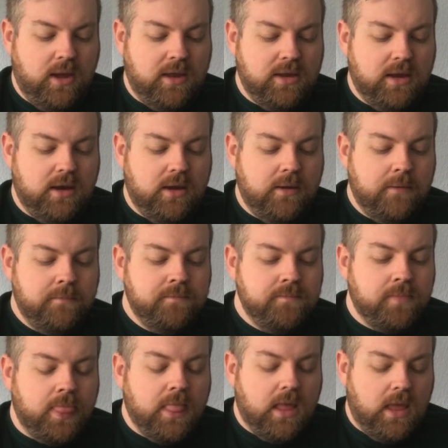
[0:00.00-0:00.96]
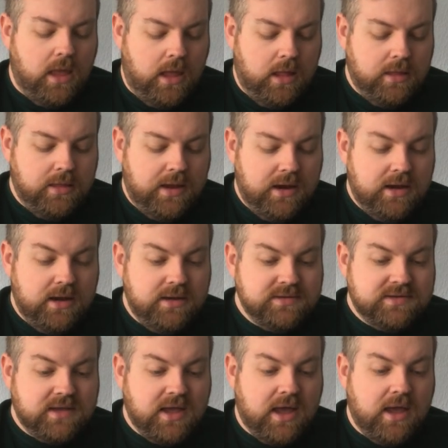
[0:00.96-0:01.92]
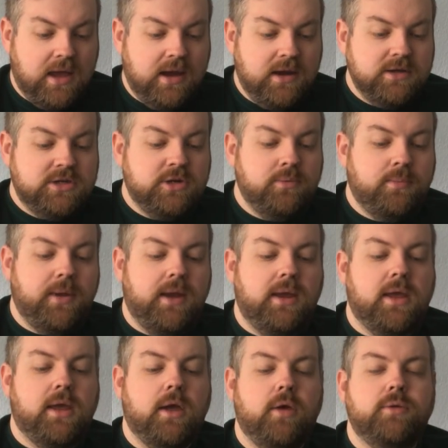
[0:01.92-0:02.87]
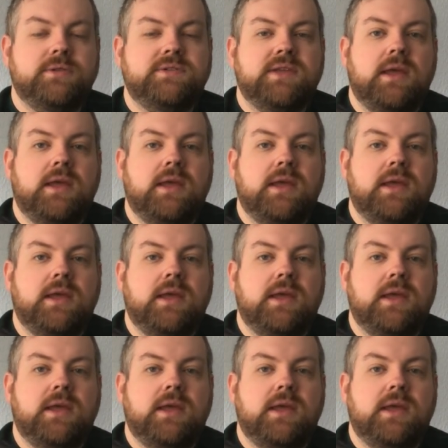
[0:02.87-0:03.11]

And then A Lady's Guide to Petticoats